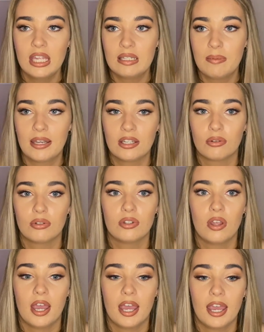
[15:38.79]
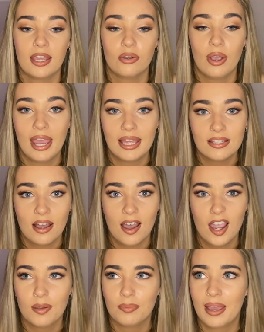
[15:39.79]
depending on your hair
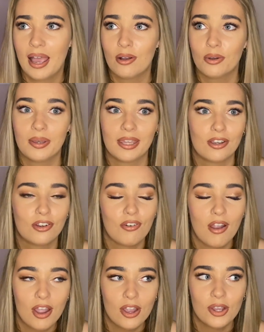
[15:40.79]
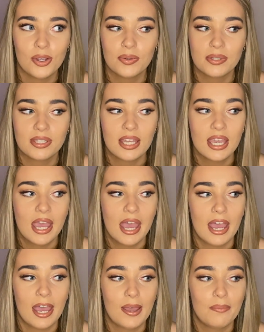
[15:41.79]
type, how quick it grows,
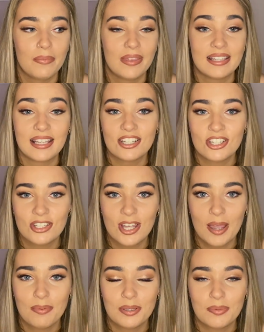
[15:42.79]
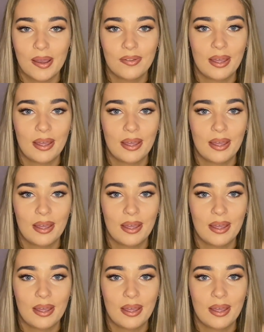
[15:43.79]
the extension type as well.